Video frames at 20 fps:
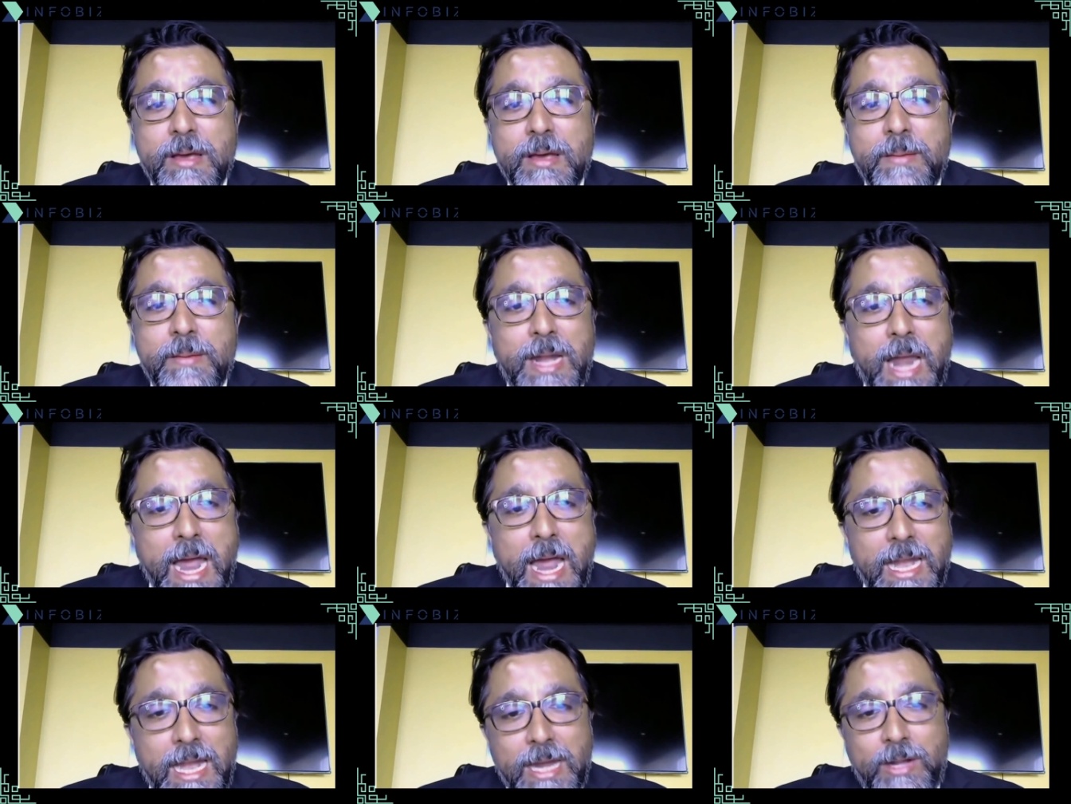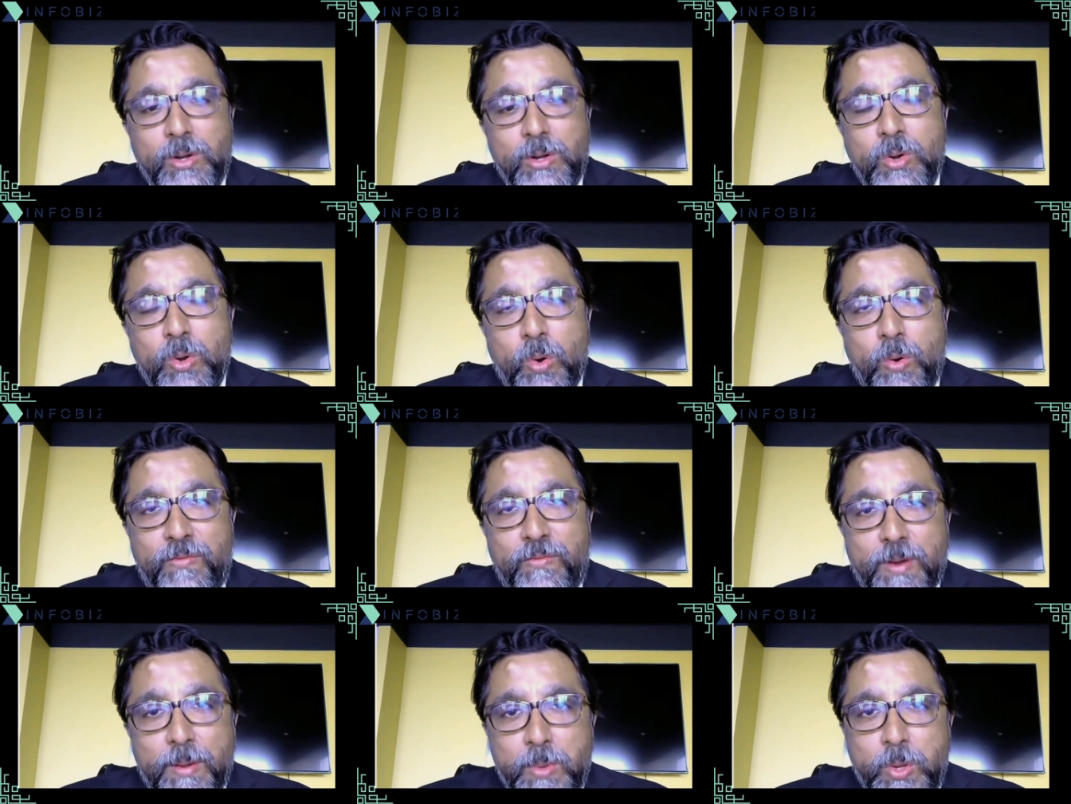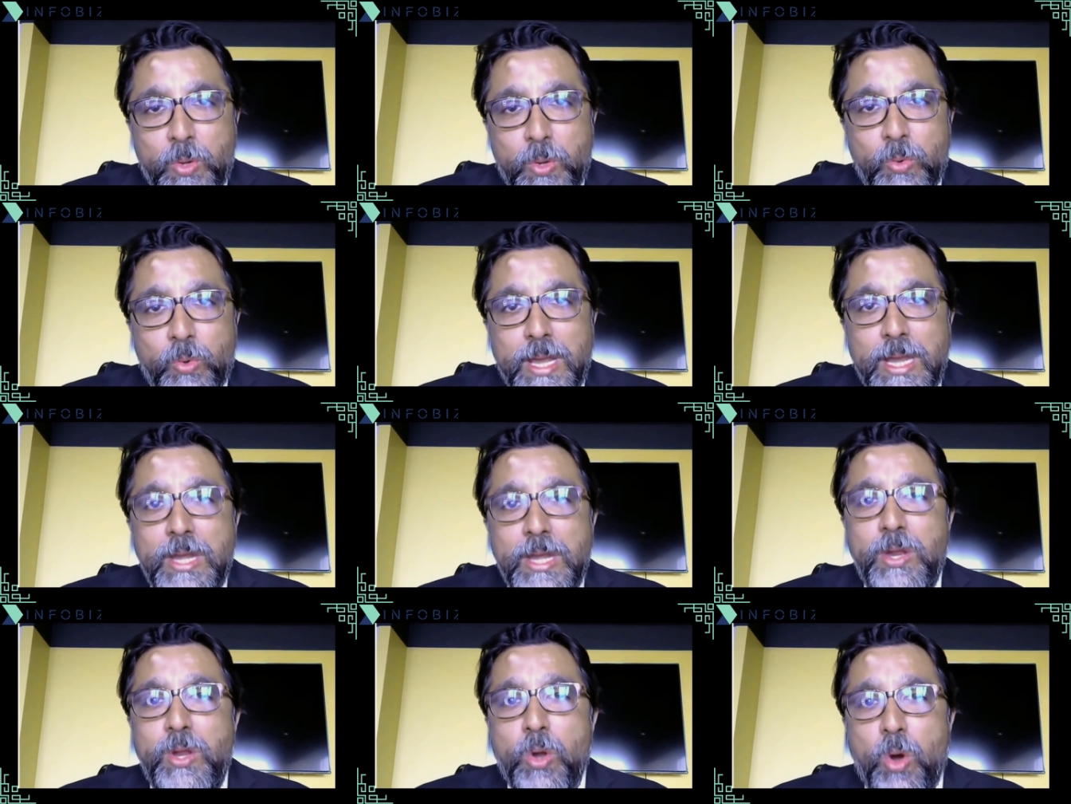But I'd like to know from you,
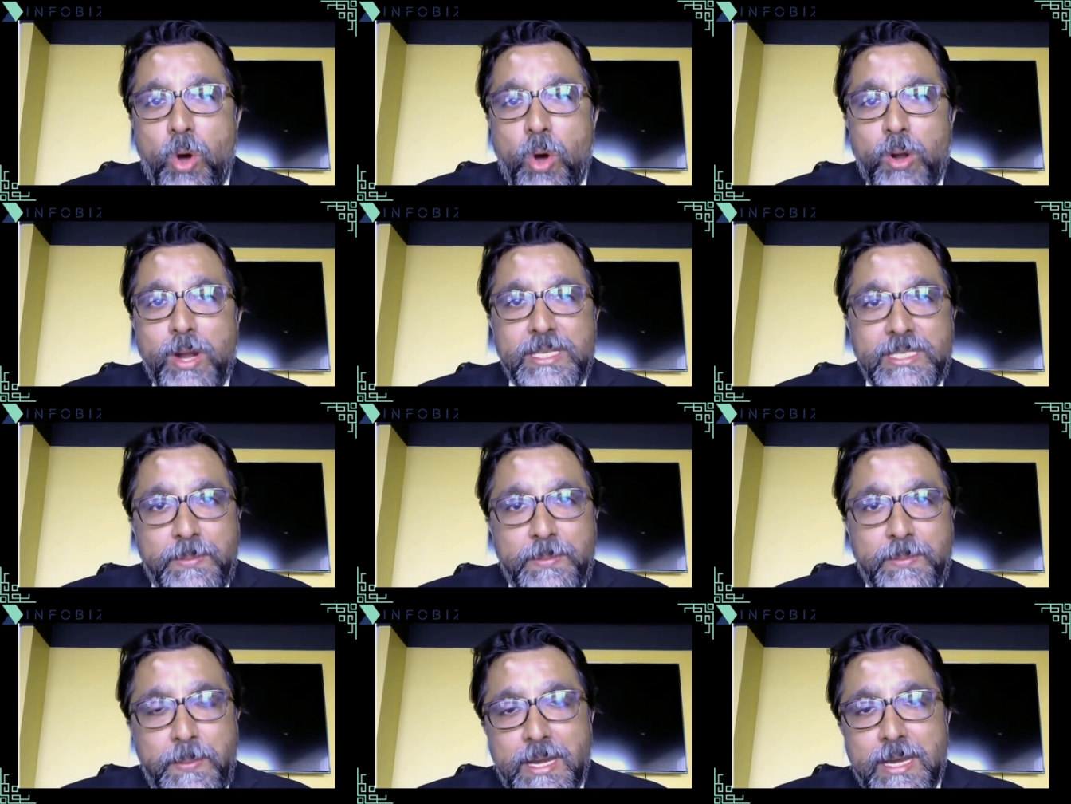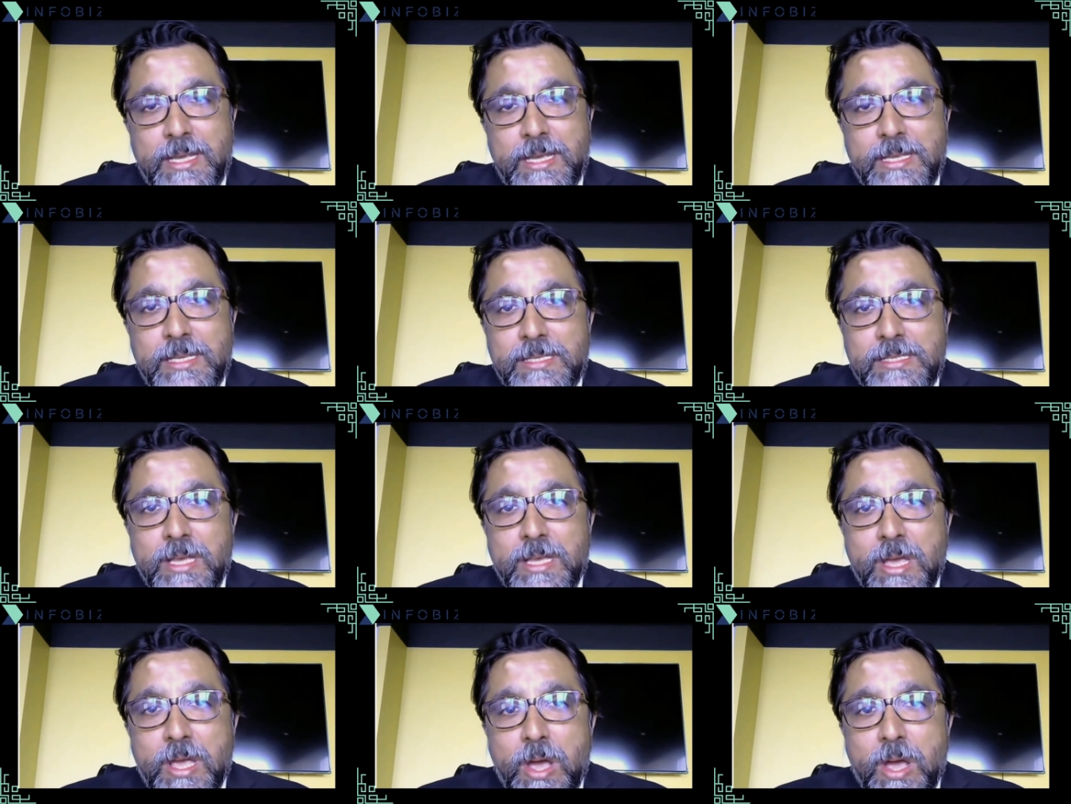in your experience,